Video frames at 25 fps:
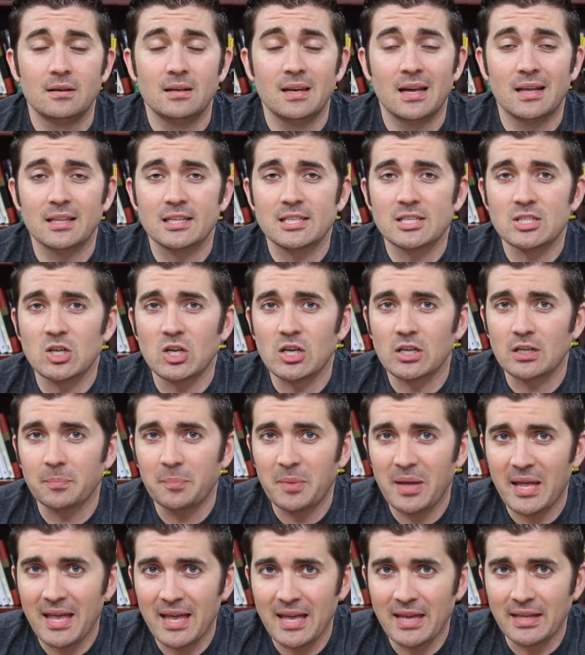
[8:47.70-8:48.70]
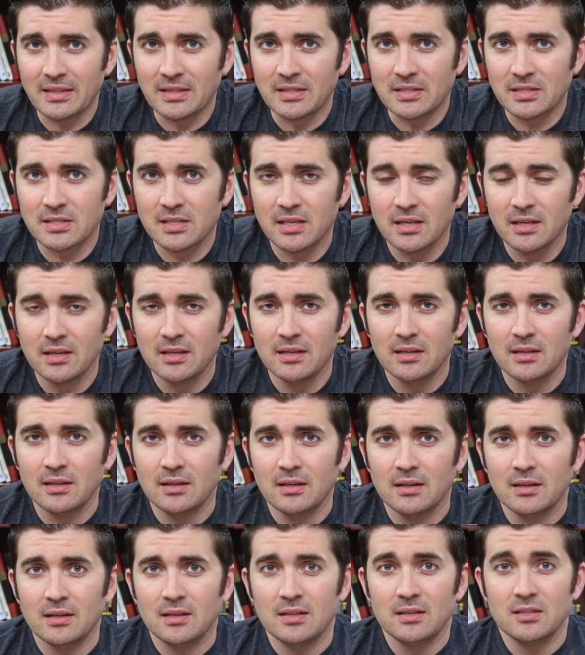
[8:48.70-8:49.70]
Now let's talk pens.
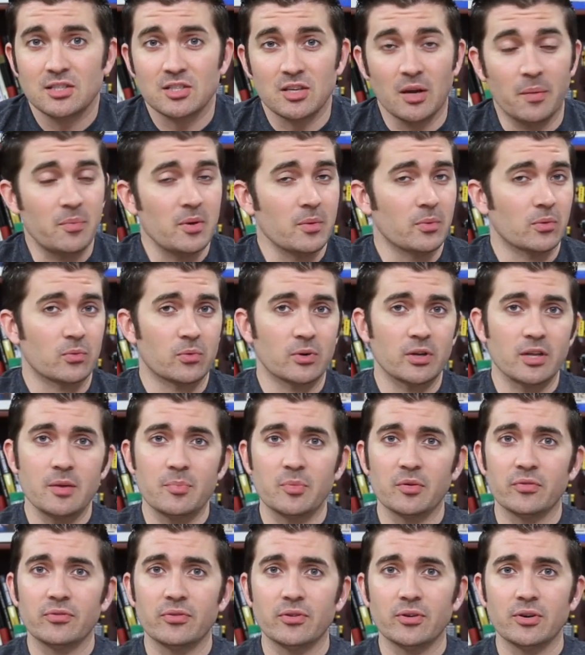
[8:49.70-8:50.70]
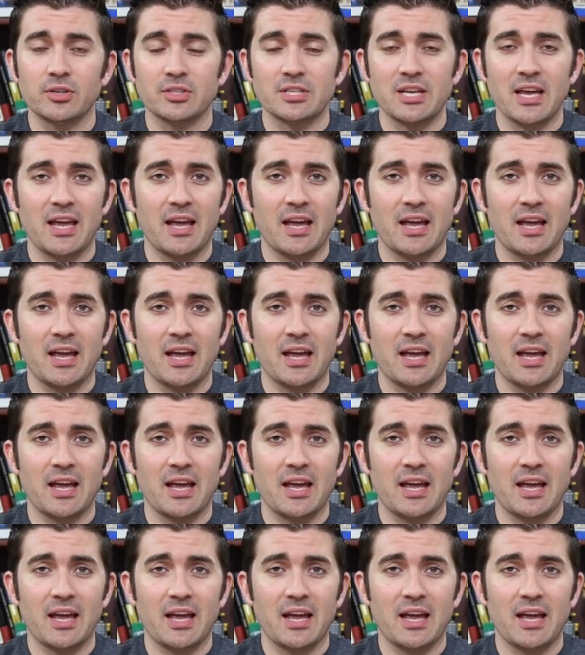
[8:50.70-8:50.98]
Some people really prefer to